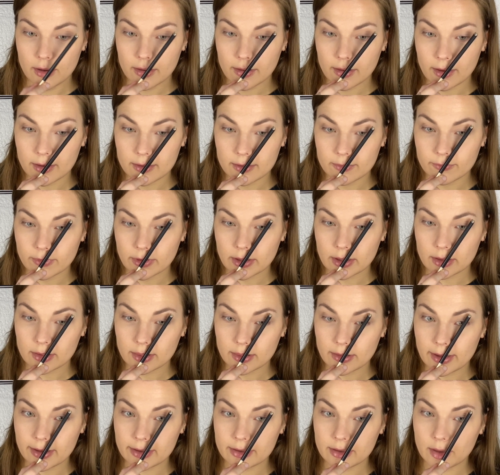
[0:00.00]
kind of like a
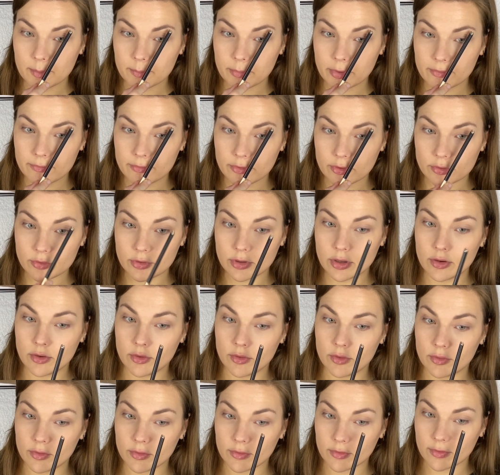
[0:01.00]
lineup of your
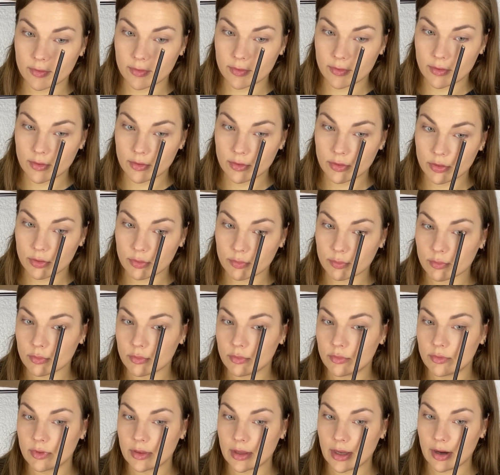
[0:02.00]
nose
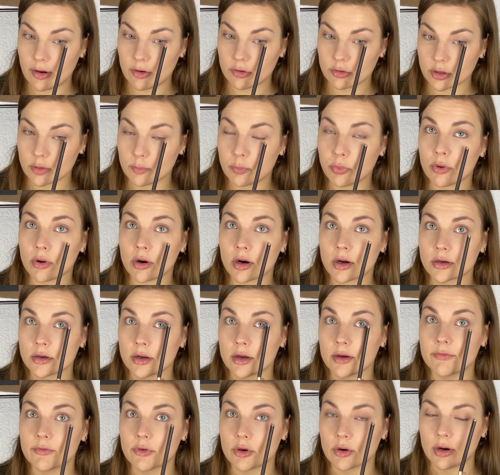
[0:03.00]
through the outer part
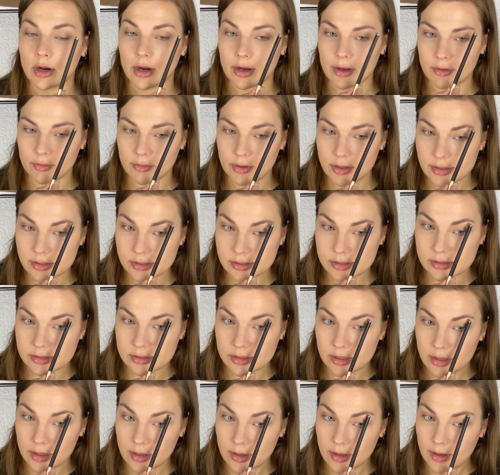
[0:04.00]
of your iris.
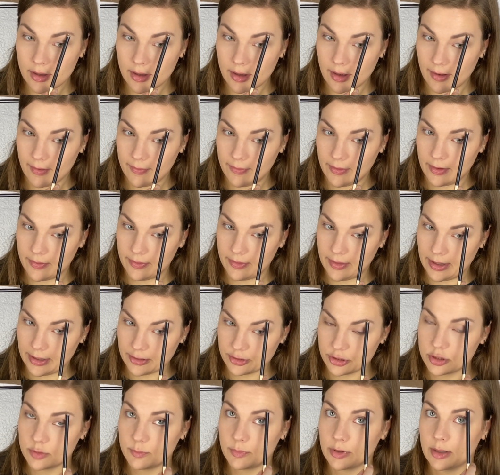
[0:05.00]
And then that
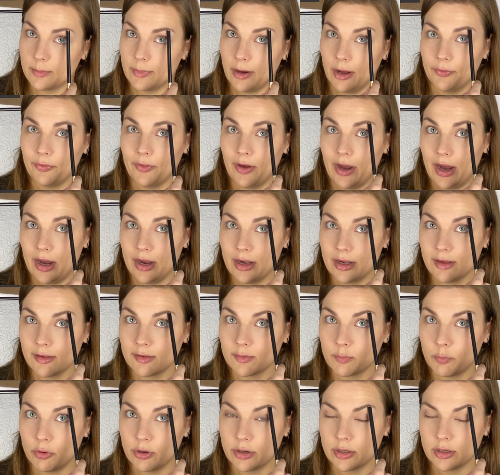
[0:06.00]
should be about the
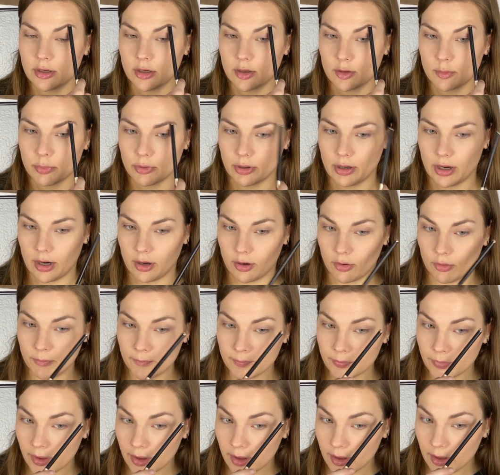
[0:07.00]
highest point of your brow.
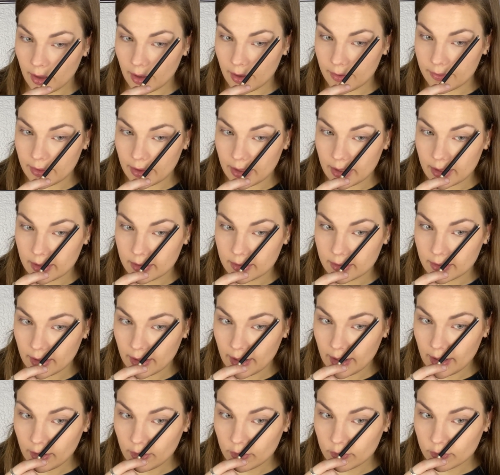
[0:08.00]
And then
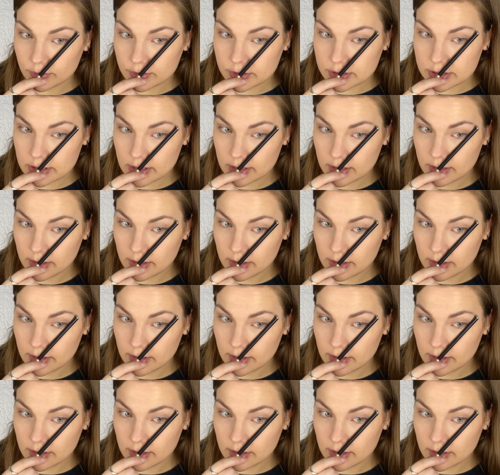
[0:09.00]
out